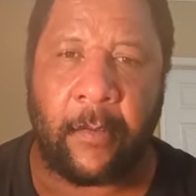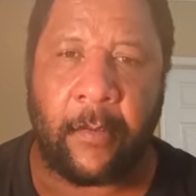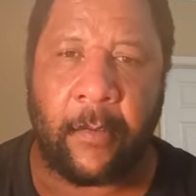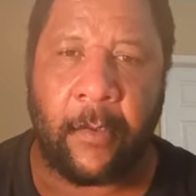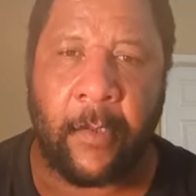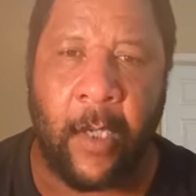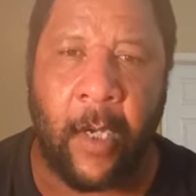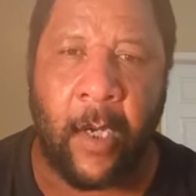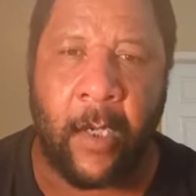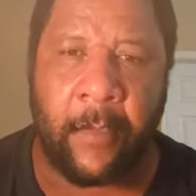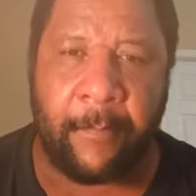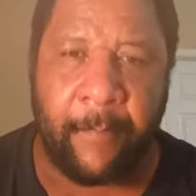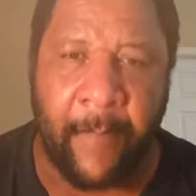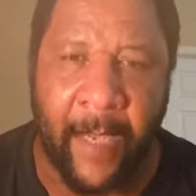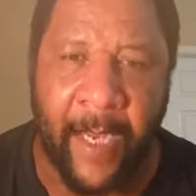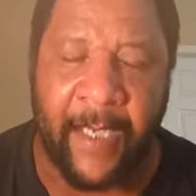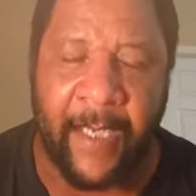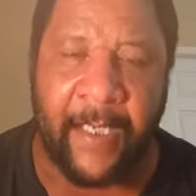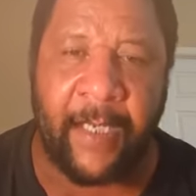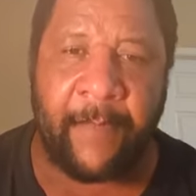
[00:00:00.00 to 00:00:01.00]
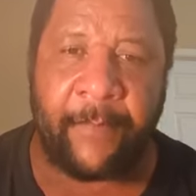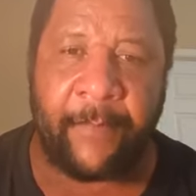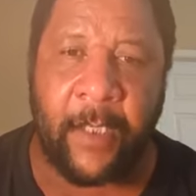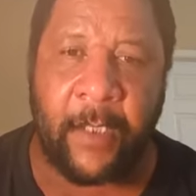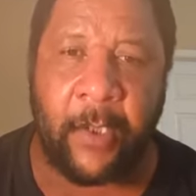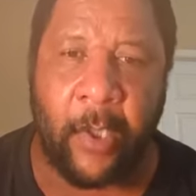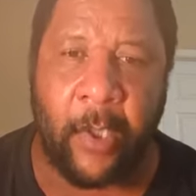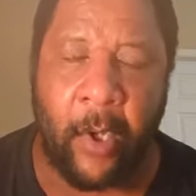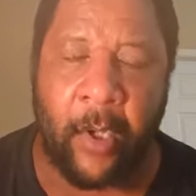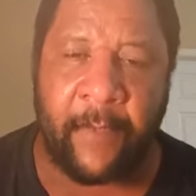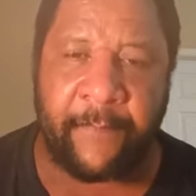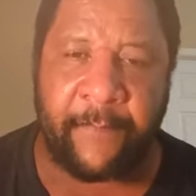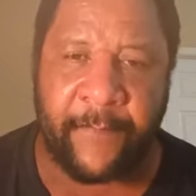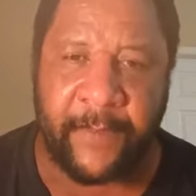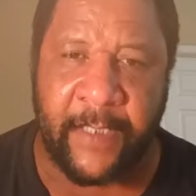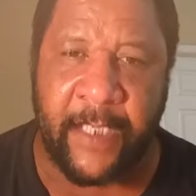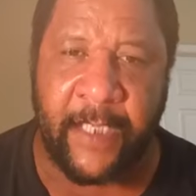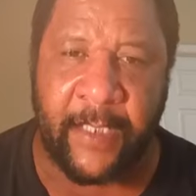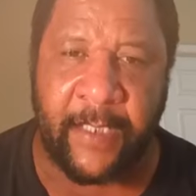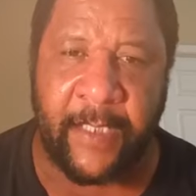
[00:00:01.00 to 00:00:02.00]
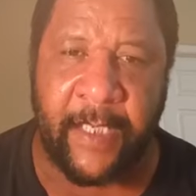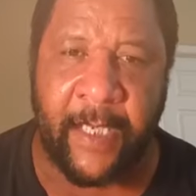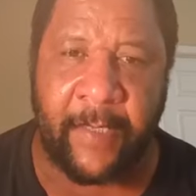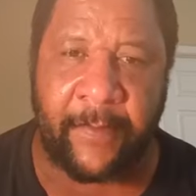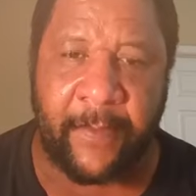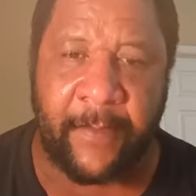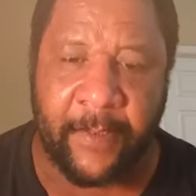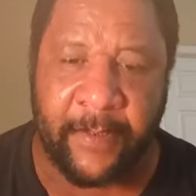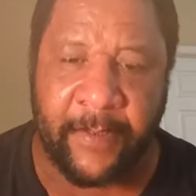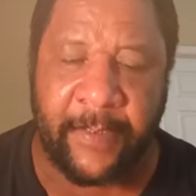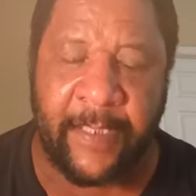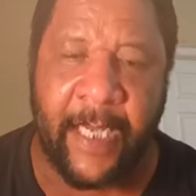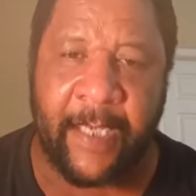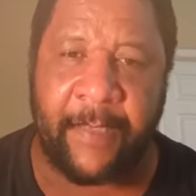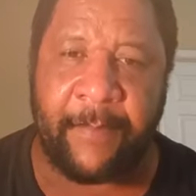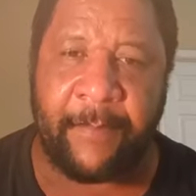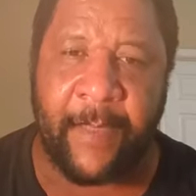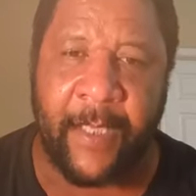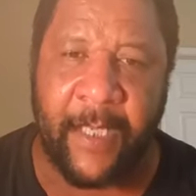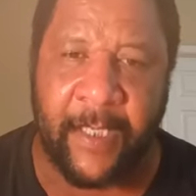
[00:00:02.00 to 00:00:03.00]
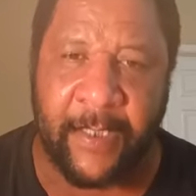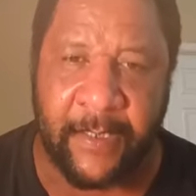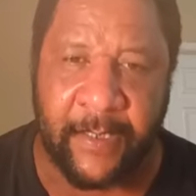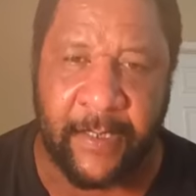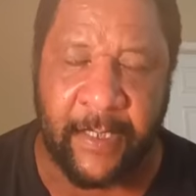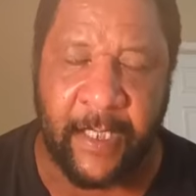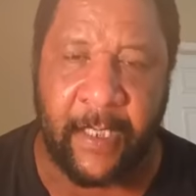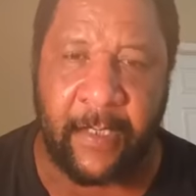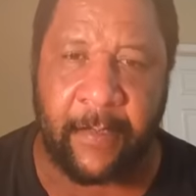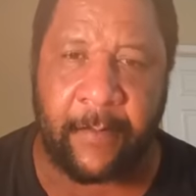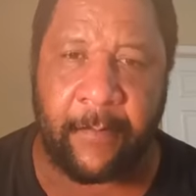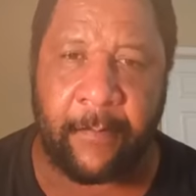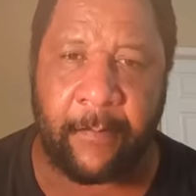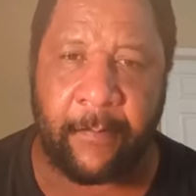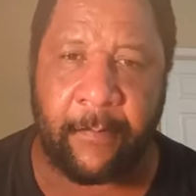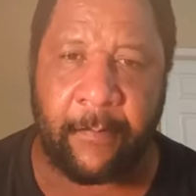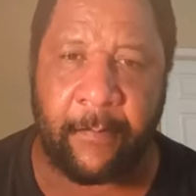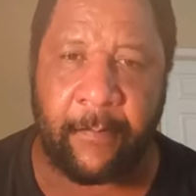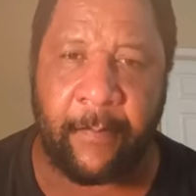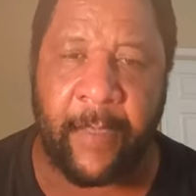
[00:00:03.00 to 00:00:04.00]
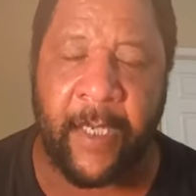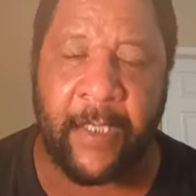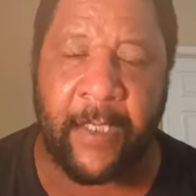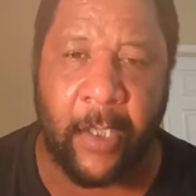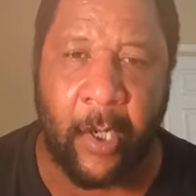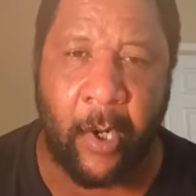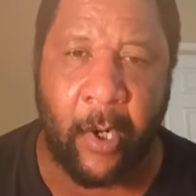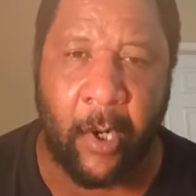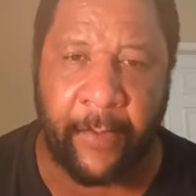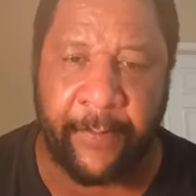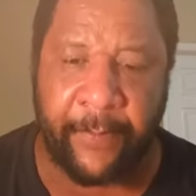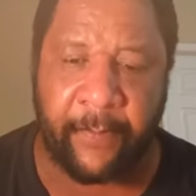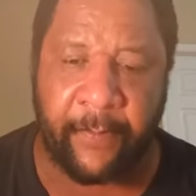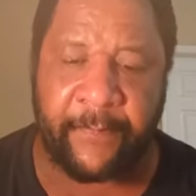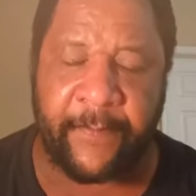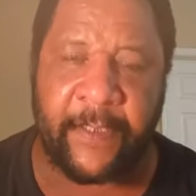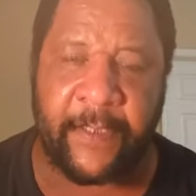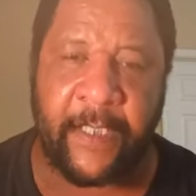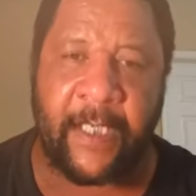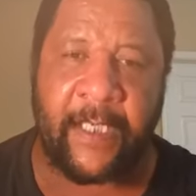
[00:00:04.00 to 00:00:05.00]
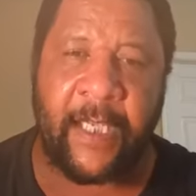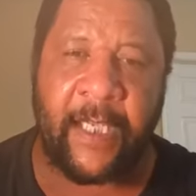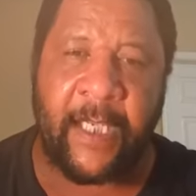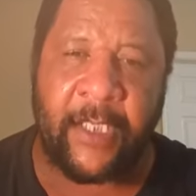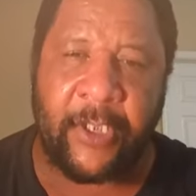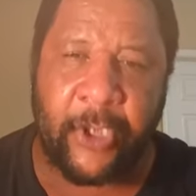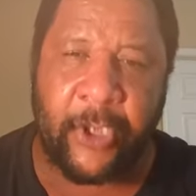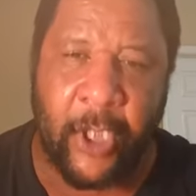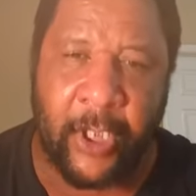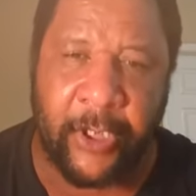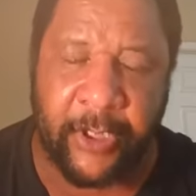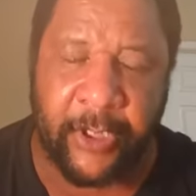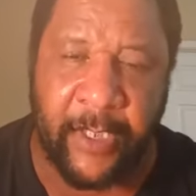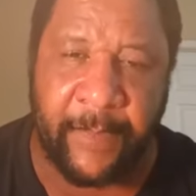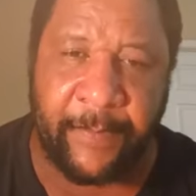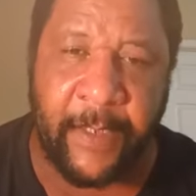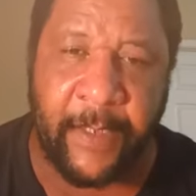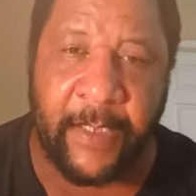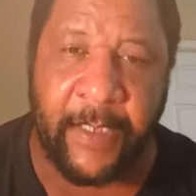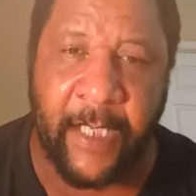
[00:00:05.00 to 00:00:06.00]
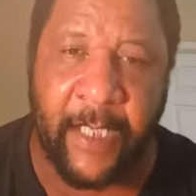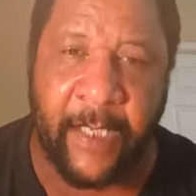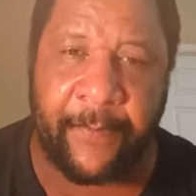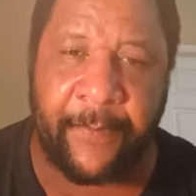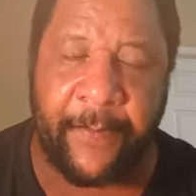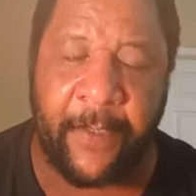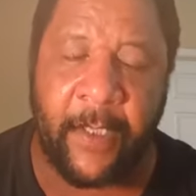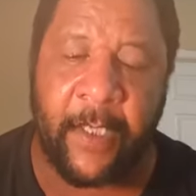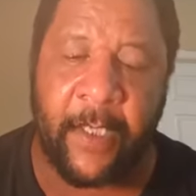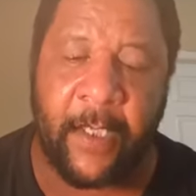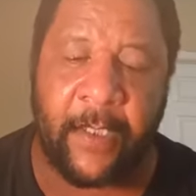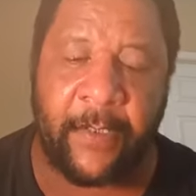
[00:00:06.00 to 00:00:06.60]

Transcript: God made him the law of sin and death. Satan being sin, being the author of sin, he judged him to death.